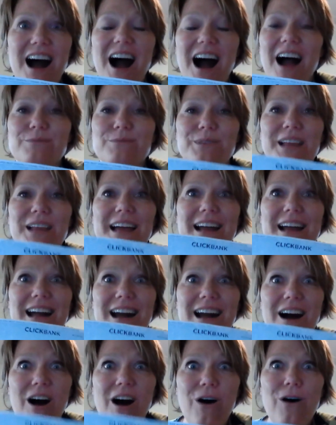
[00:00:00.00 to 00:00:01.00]
I'm like,
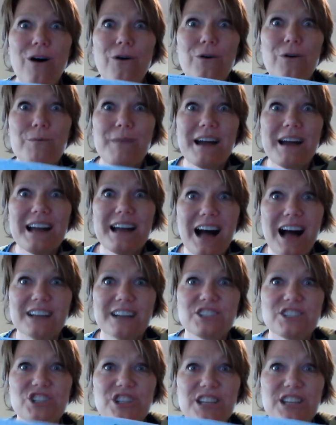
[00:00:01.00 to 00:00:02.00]
oh my
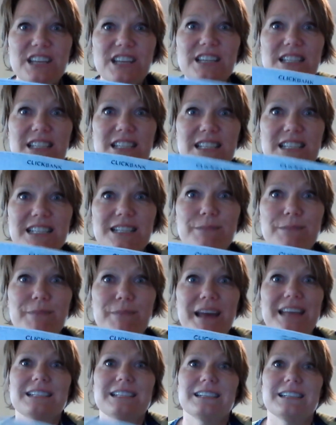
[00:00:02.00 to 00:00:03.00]
gosh, this is
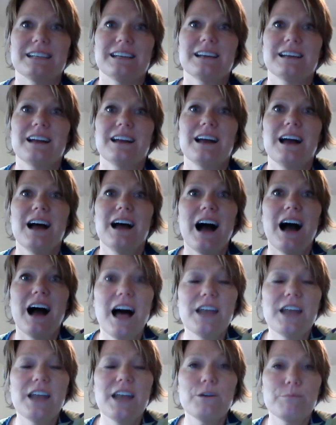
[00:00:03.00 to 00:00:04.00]
amazing.
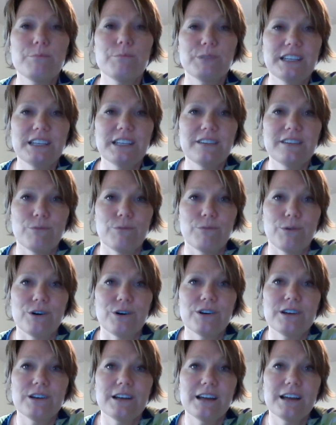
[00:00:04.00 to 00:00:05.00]
Unbelievable.